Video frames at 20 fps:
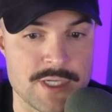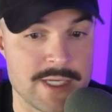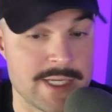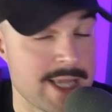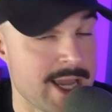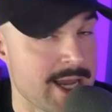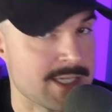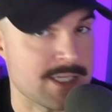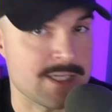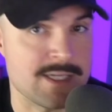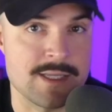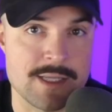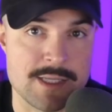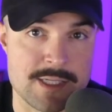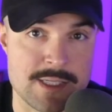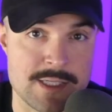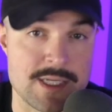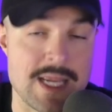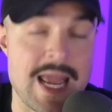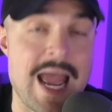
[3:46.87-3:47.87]
And yes,
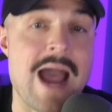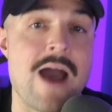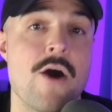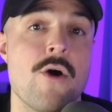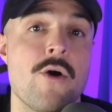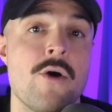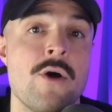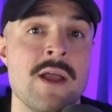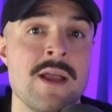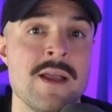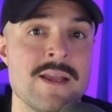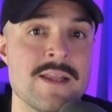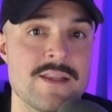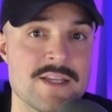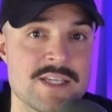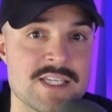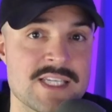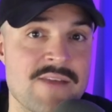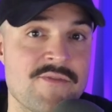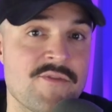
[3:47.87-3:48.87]
this is how the
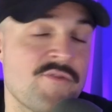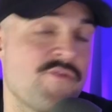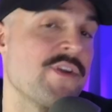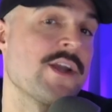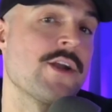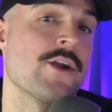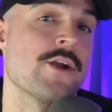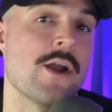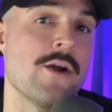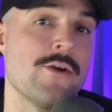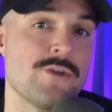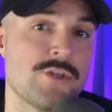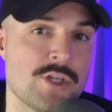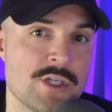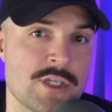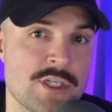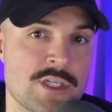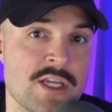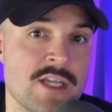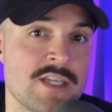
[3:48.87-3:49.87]
7-figure
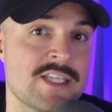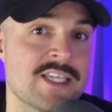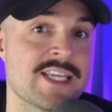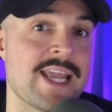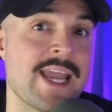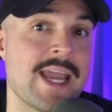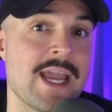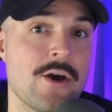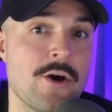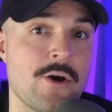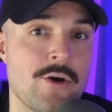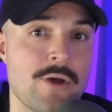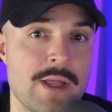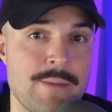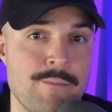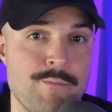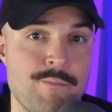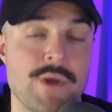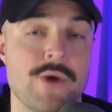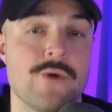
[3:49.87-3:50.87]
coaches scale
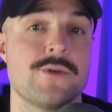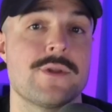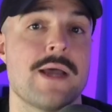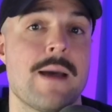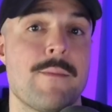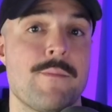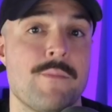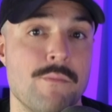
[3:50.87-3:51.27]
and build up